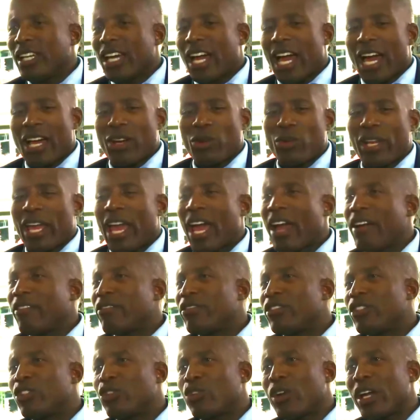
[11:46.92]
I don't
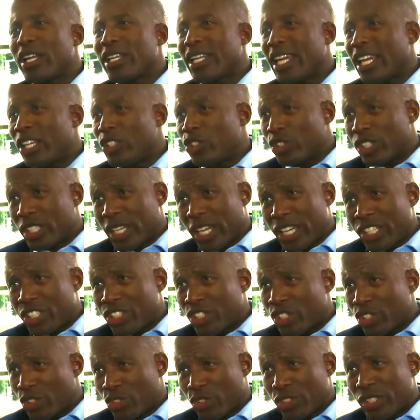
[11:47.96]
have the right
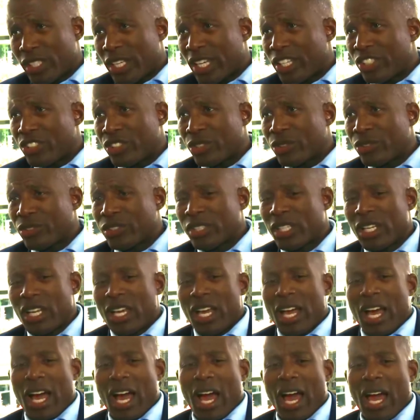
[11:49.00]
education credentials.
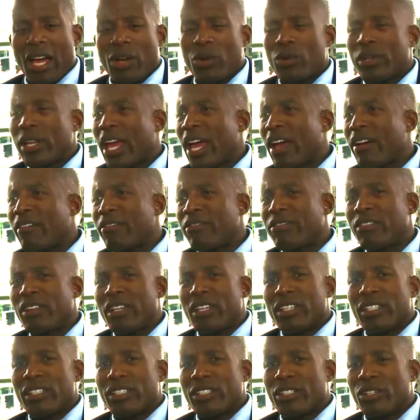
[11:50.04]
I don't have
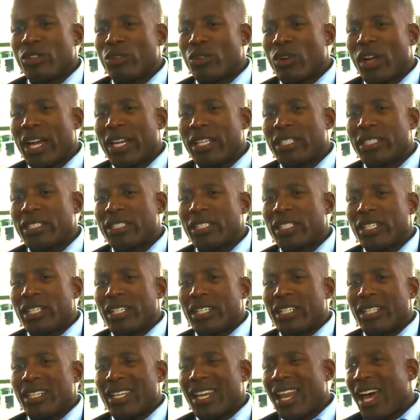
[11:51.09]
the right
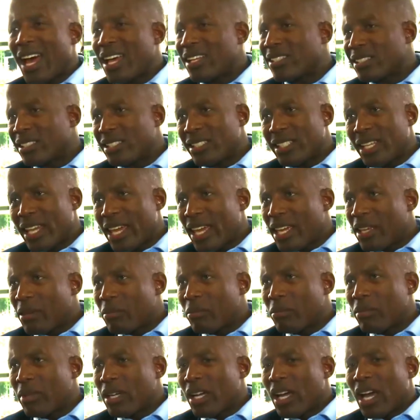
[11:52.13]
last
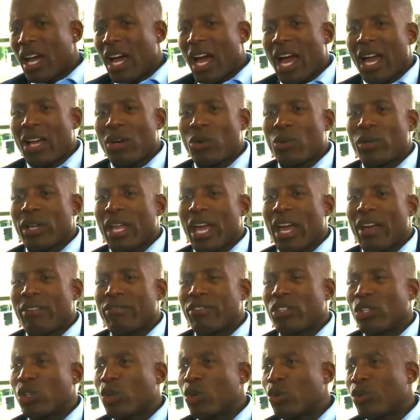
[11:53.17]
name. I don't have
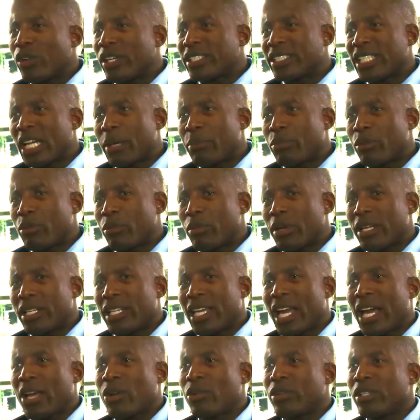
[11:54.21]
the correct type of money.
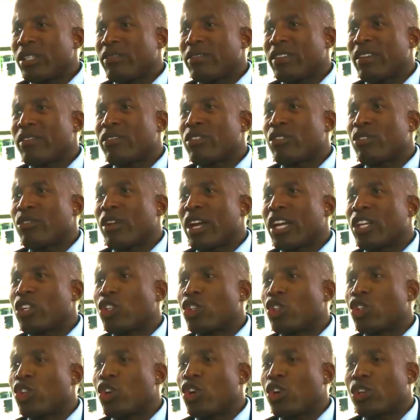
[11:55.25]
I don't even have the right
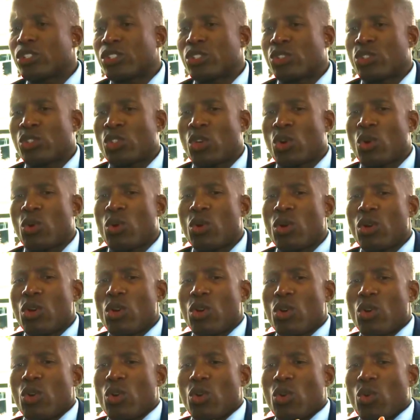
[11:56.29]
looks. So
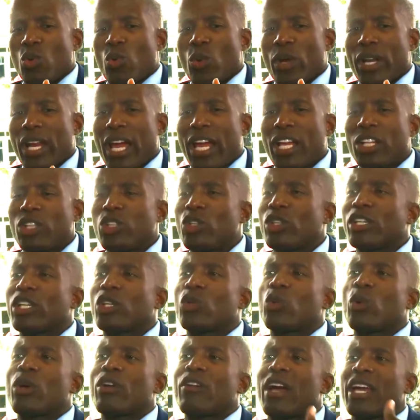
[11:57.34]
when I look at
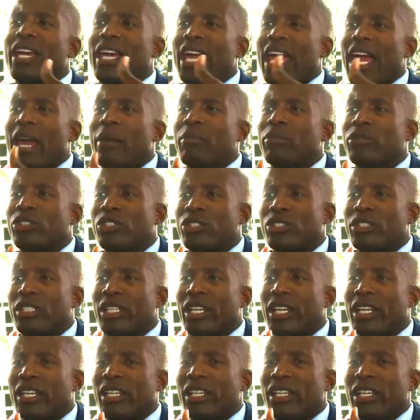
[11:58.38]
where I am
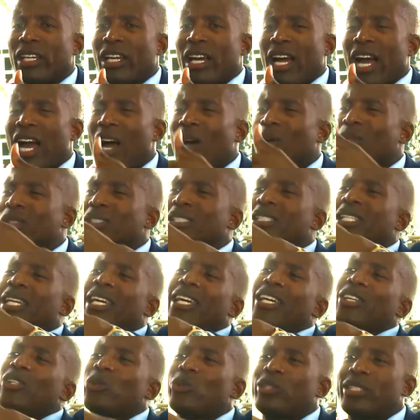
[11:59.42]
today, how
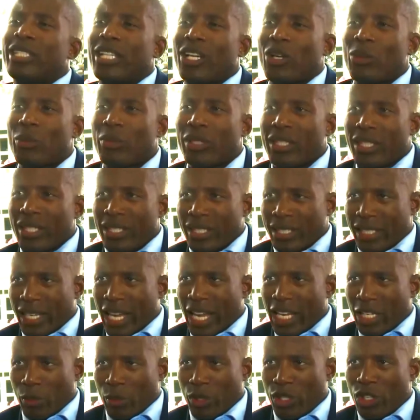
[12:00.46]
dare you tell me this
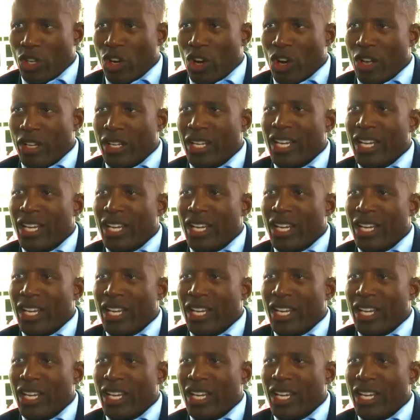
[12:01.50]
can't be God?